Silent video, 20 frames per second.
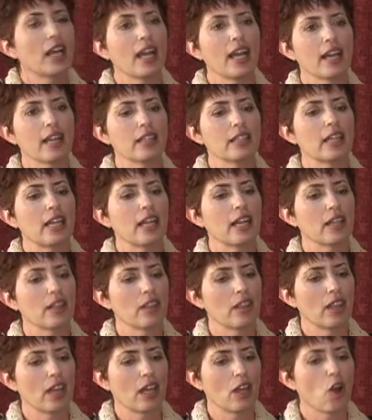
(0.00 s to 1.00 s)

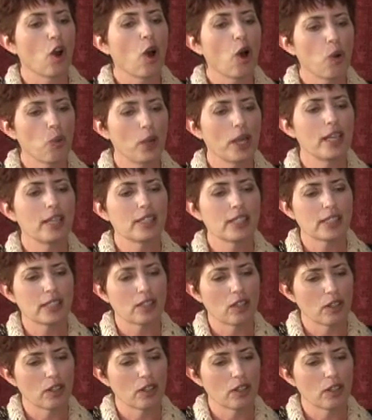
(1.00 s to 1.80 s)
And they always